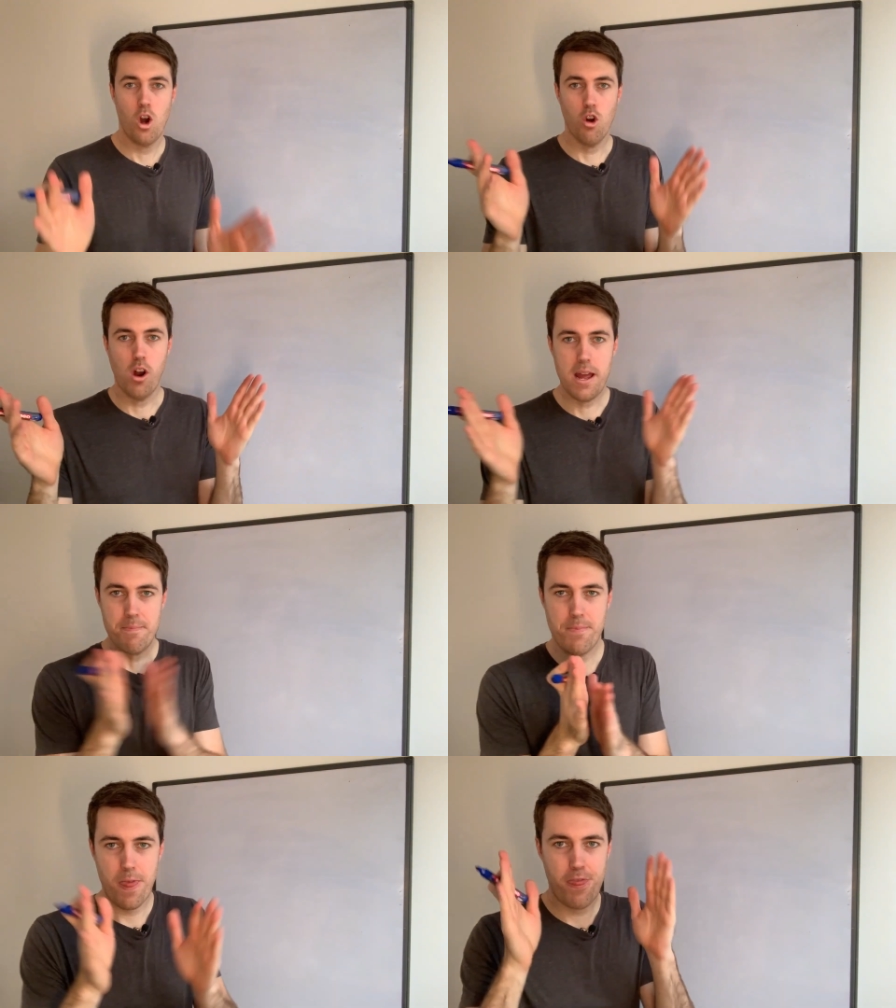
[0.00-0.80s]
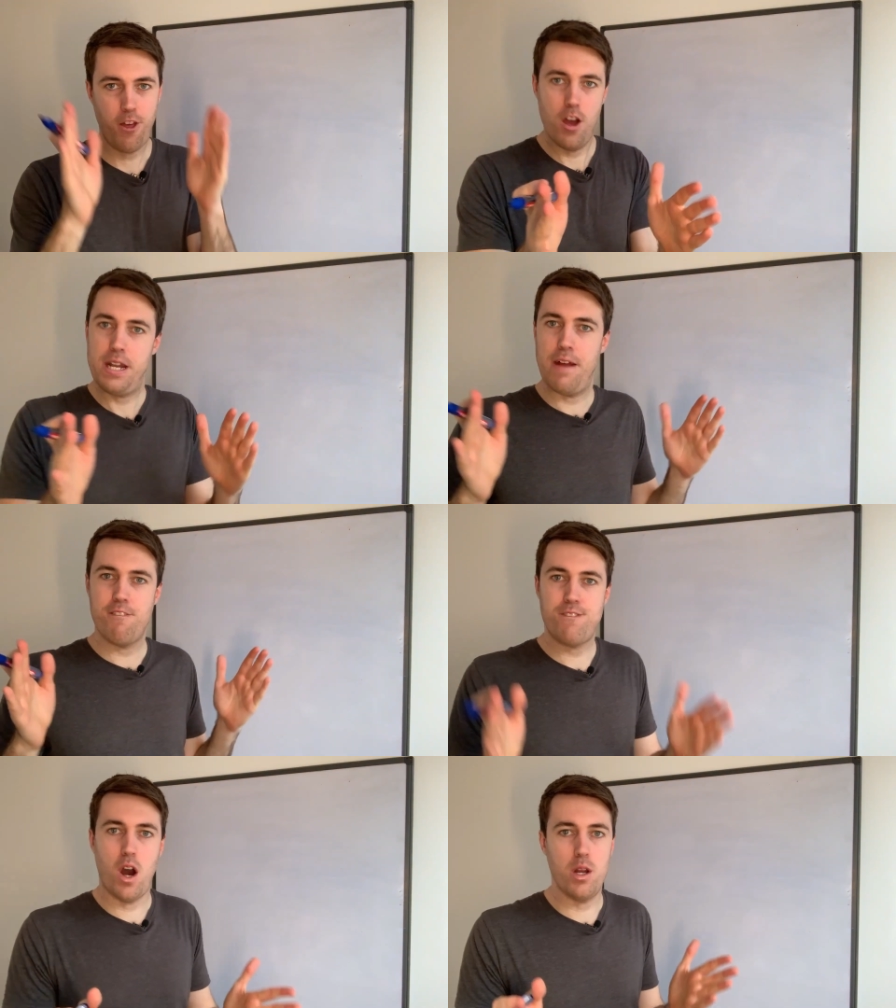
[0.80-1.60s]
All right, Third
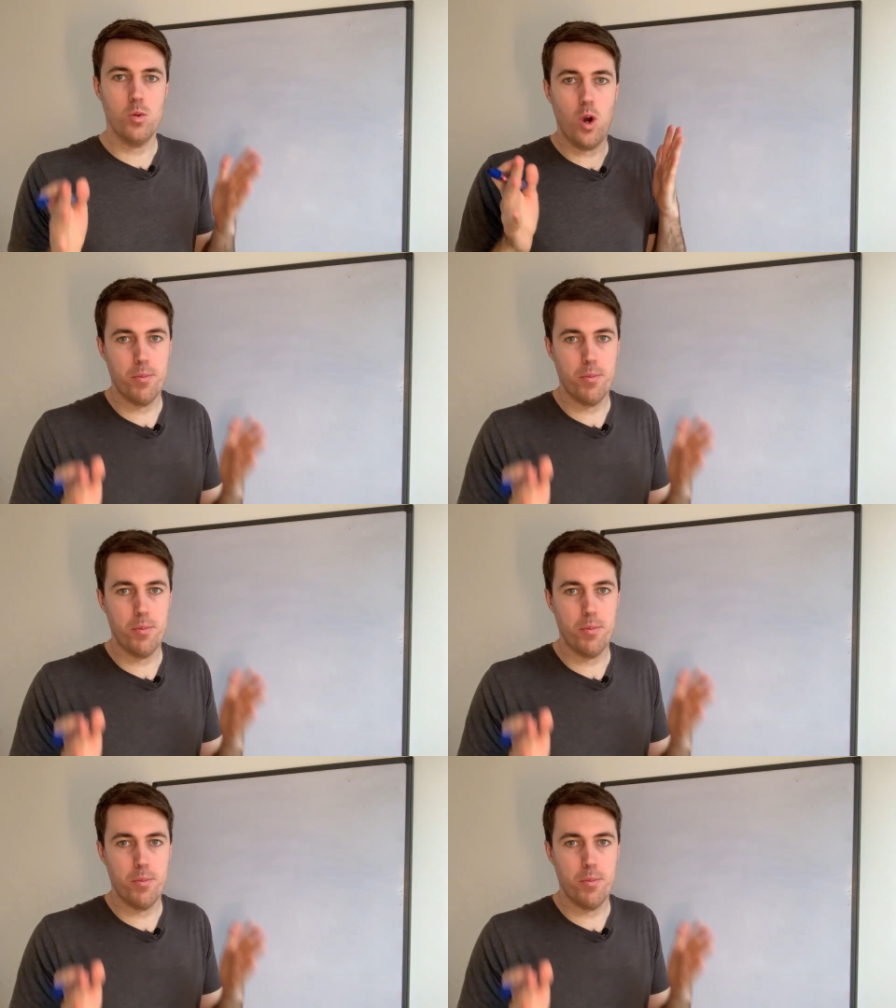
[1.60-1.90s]
and final